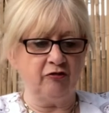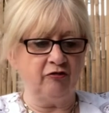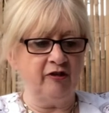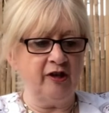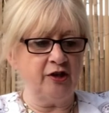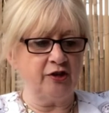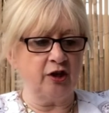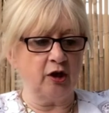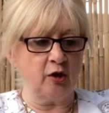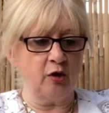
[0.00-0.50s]

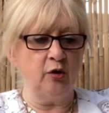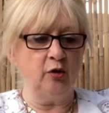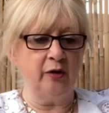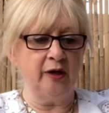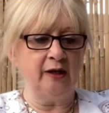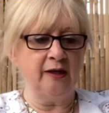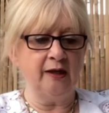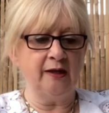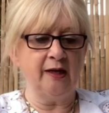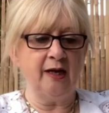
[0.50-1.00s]
creature caught
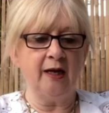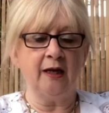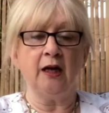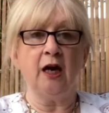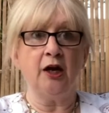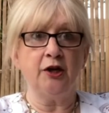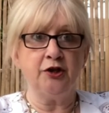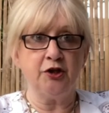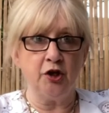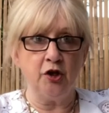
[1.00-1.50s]
in the net.
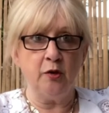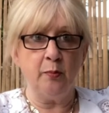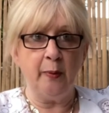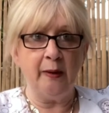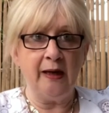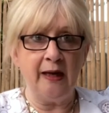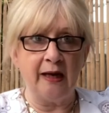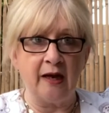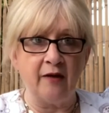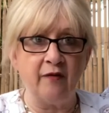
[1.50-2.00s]
I do
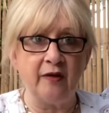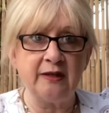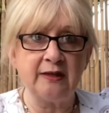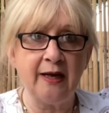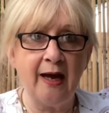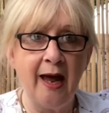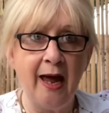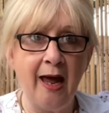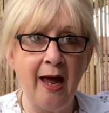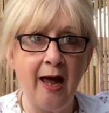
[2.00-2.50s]
believe it's a
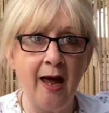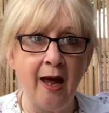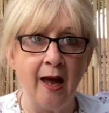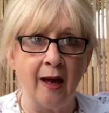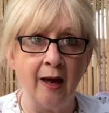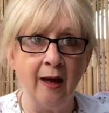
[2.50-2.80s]
hare